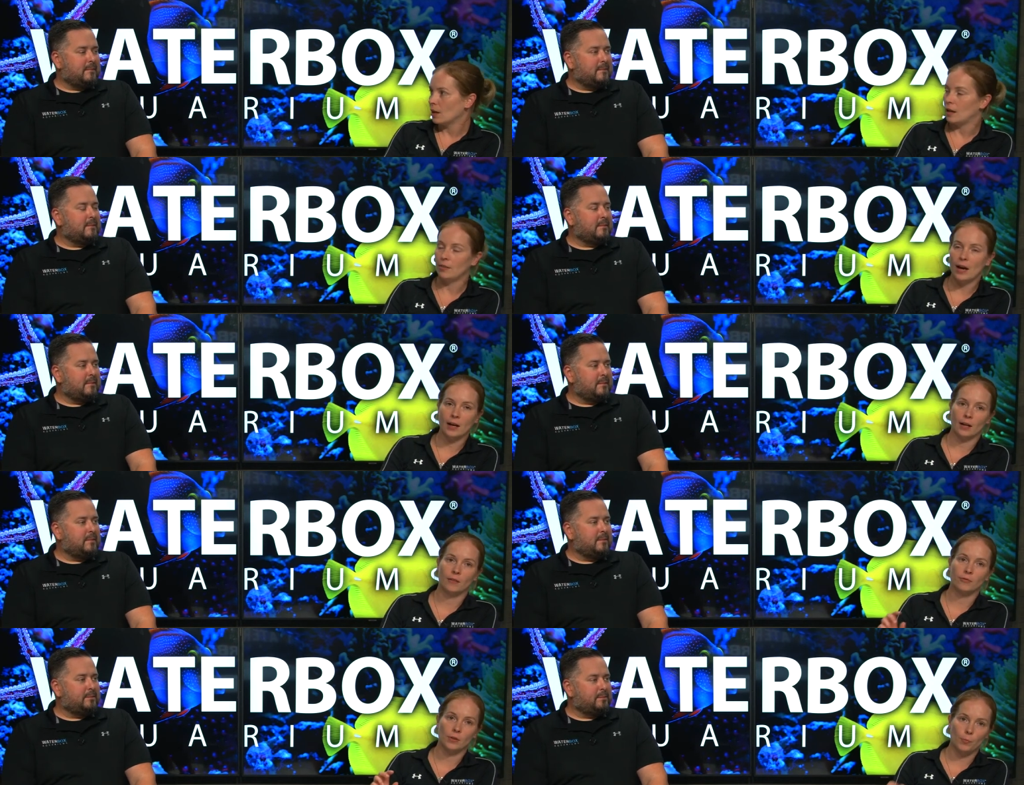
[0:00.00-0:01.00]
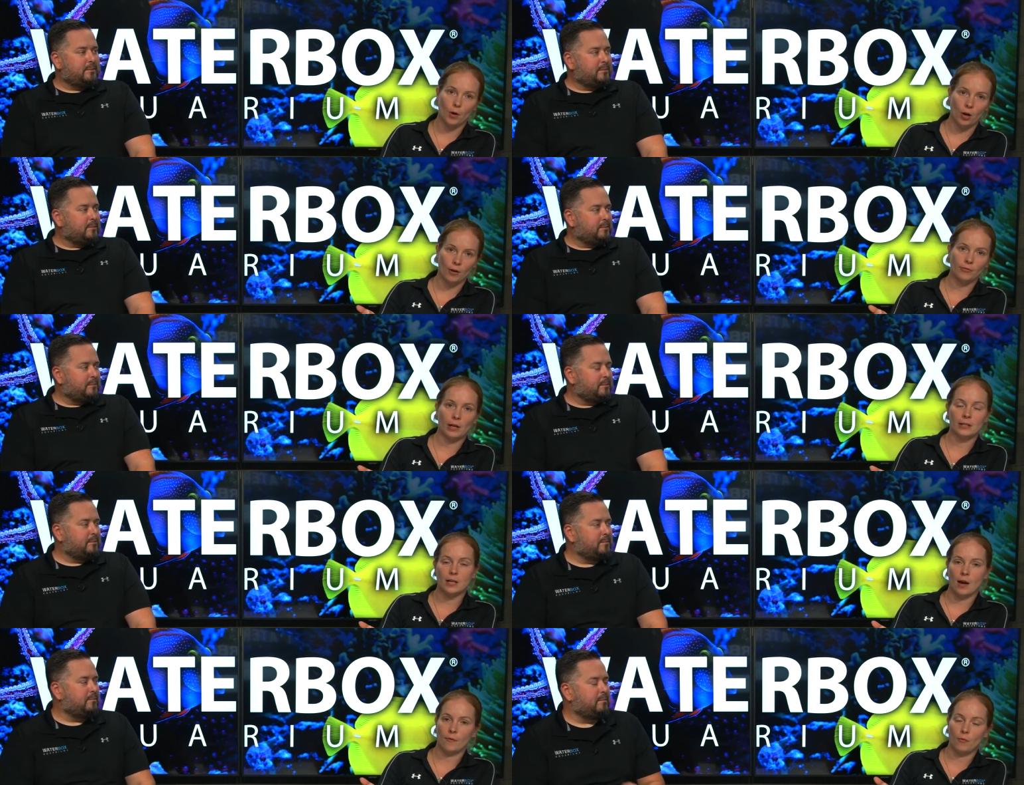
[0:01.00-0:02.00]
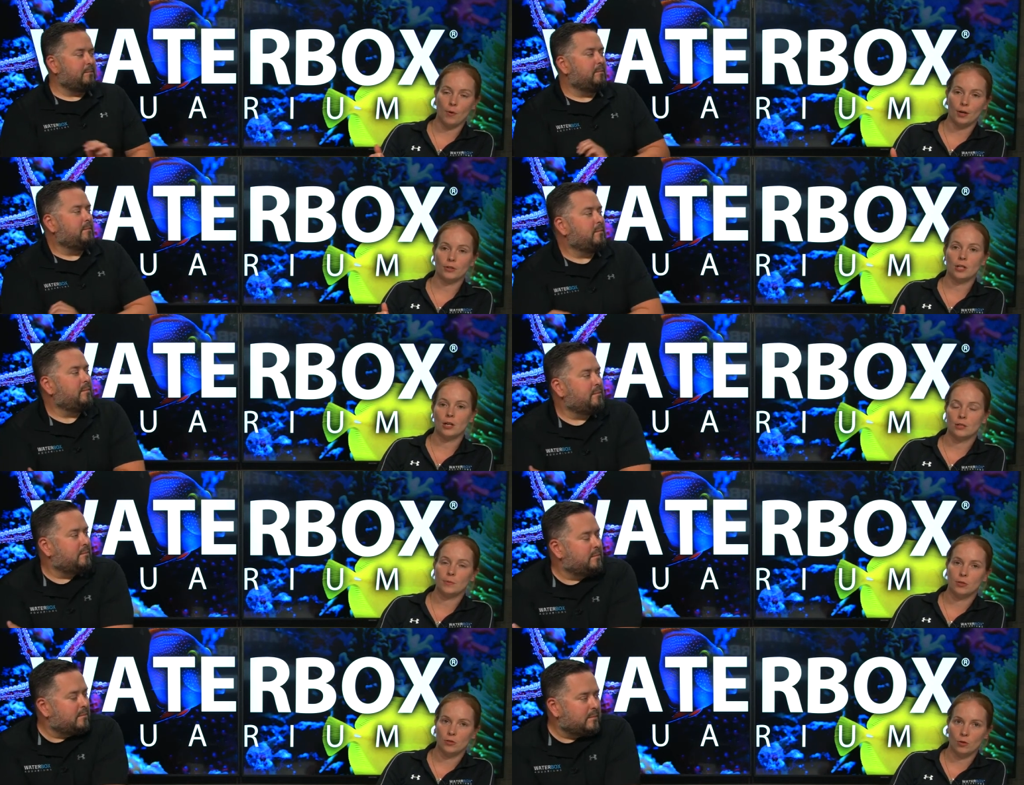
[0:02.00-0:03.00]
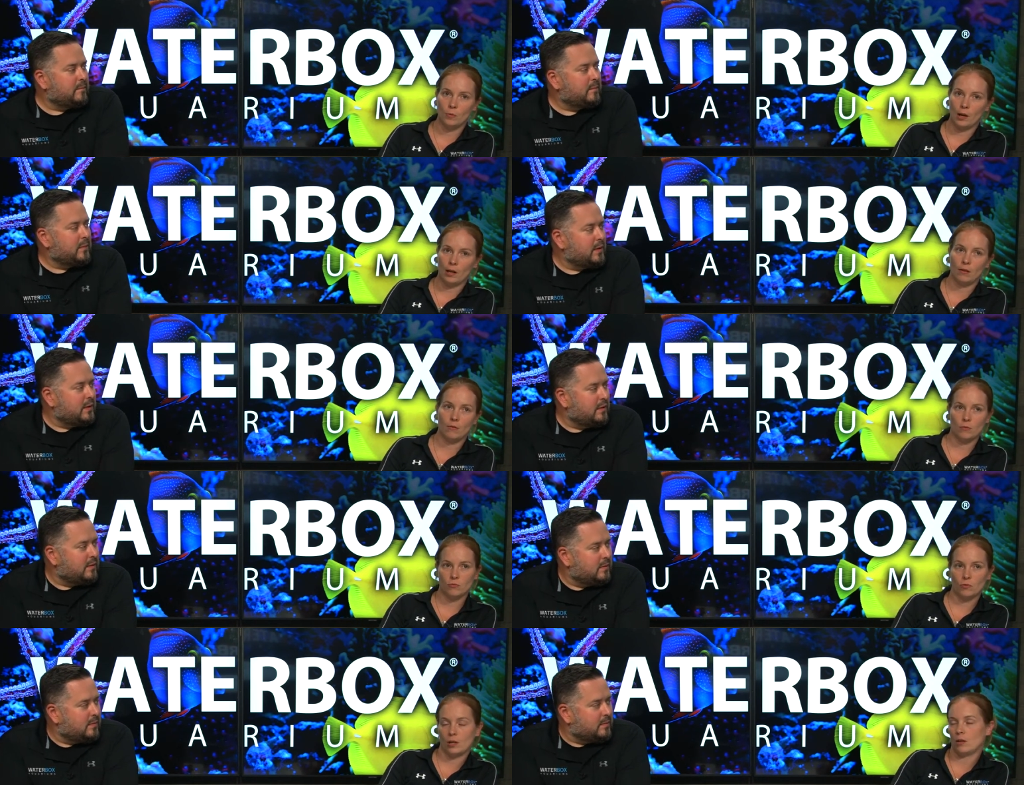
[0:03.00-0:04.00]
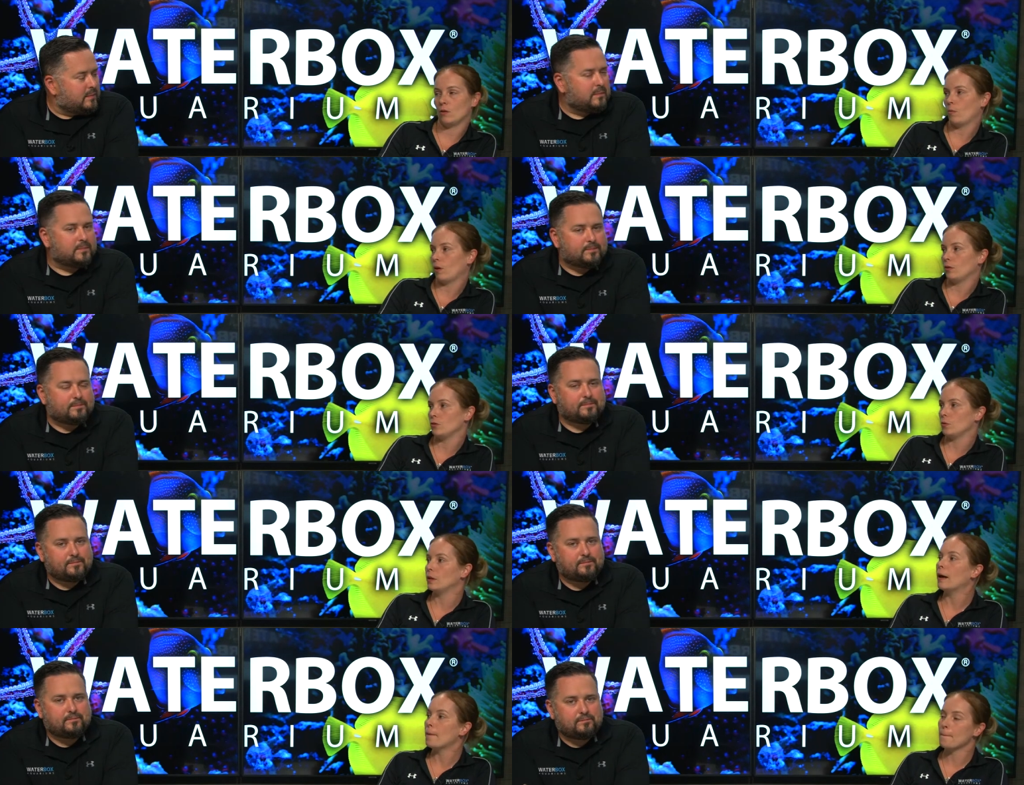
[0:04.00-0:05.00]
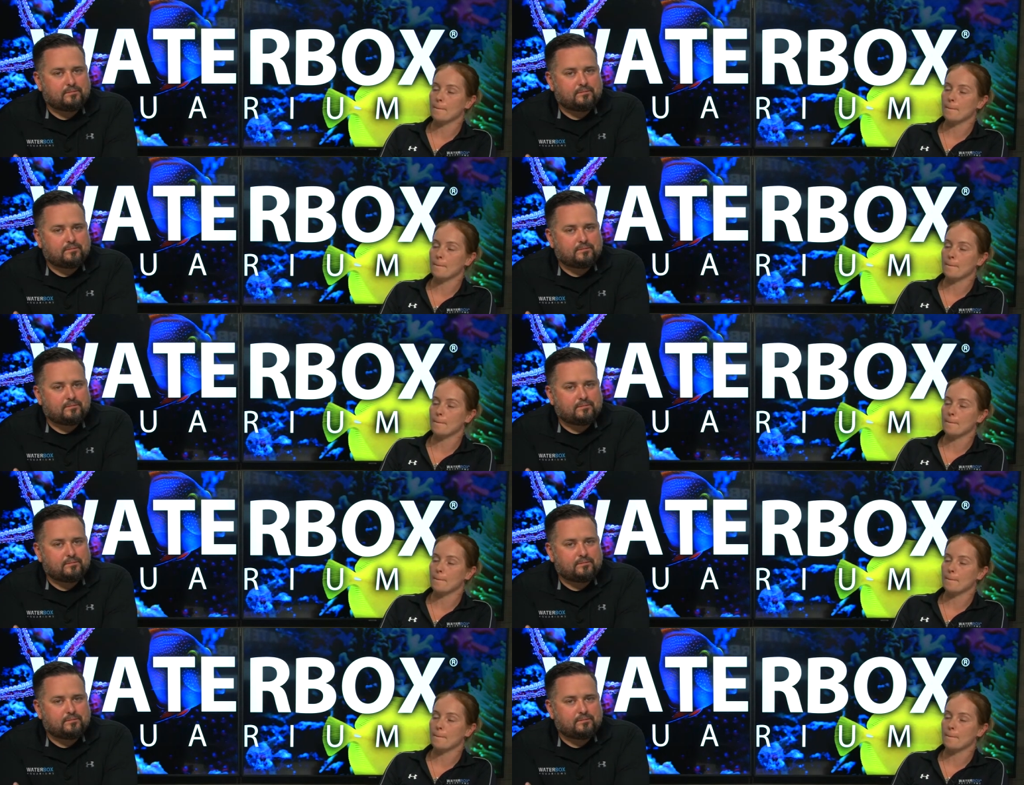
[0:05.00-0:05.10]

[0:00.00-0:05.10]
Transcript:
Speaker 1: And that I flip off at time of water change because you don't want any of those running while you're doing that.